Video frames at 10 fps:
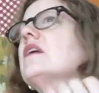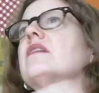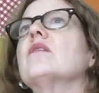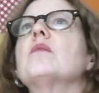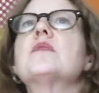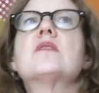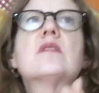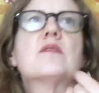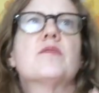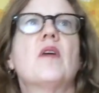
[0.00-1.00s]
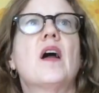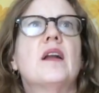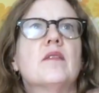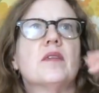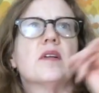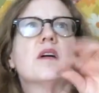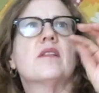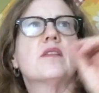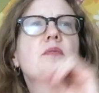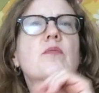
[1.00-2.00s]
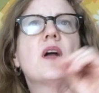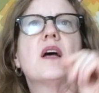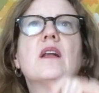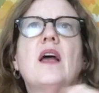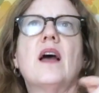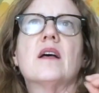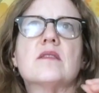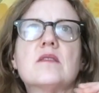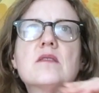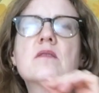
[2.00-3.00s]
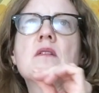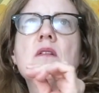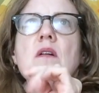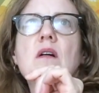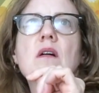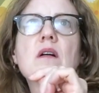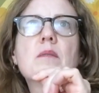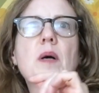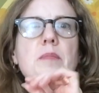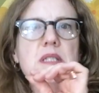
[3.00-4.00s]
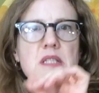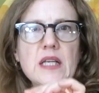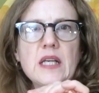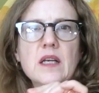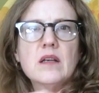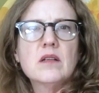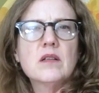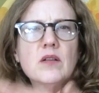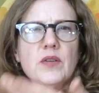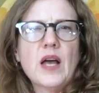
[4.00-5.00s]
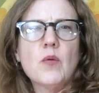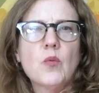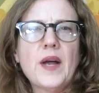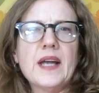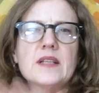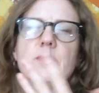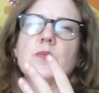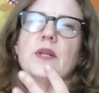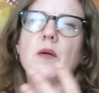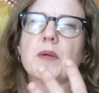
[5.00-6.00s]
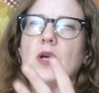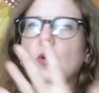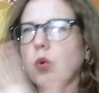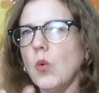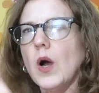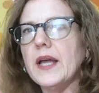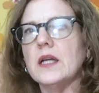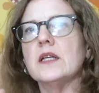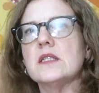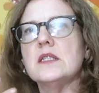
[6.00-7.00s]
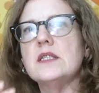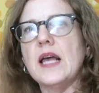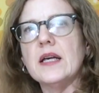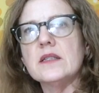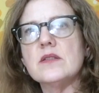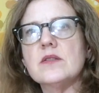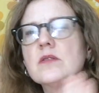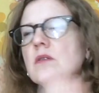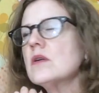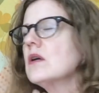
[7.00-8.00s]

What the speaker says: They're almost as fine of a thread as a batik, or that weight, without being quite as dense.